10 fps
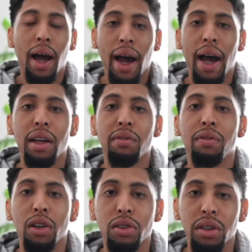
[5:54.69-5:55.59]
High
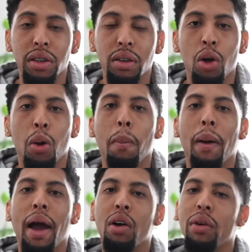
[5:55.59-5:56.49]
version.
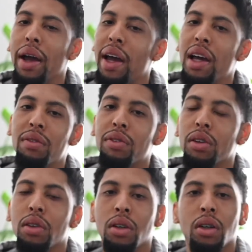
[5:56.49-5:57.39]

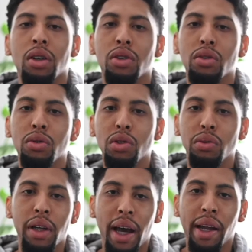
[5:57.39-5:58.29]
However, you do
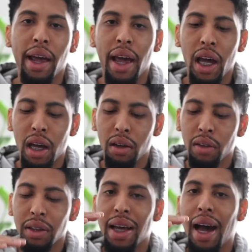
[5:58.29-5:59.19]
not
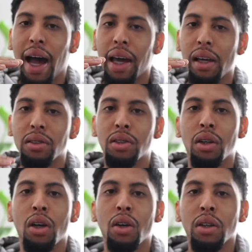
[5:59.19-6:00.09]
have the height.
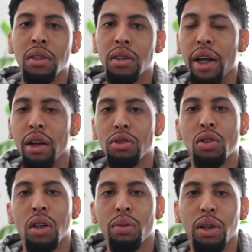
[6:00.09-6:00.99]
The Air
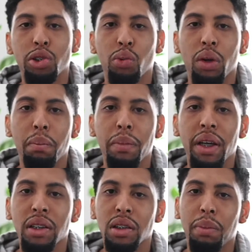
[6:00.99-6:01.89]
Jordan Retro 1
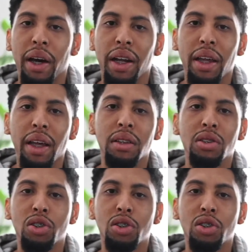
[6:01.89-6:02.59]
Mid is about an inch